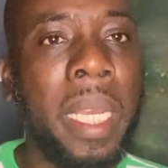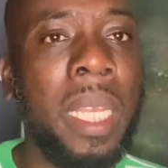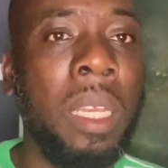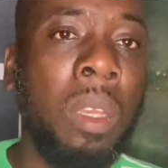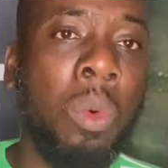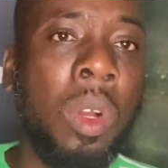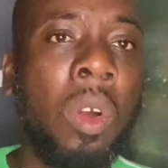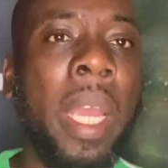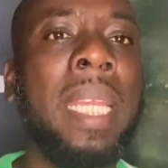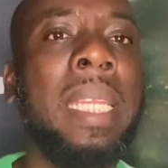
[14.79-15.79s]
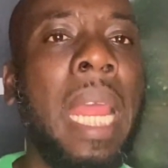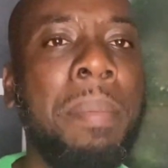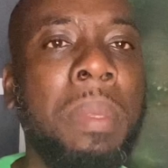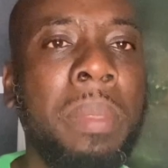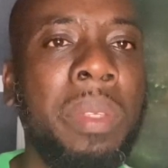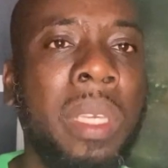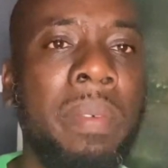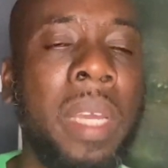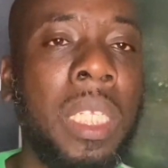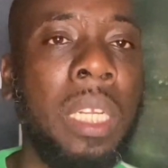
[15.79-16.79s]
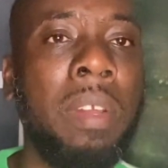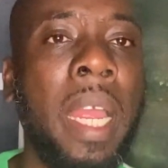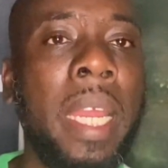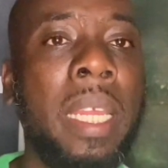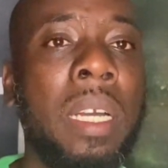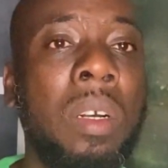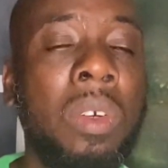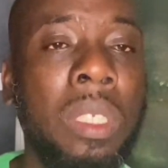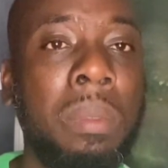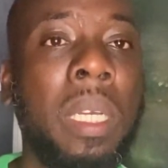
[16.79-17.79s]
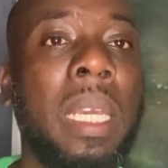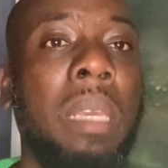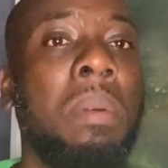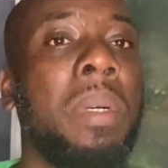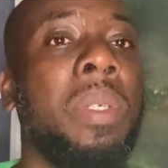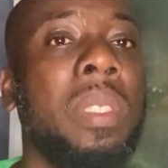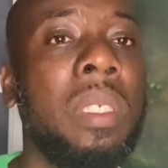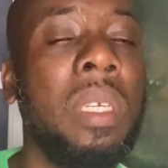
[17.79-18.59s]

It won't go in depth, but it will give you a general idea how Jamaica came about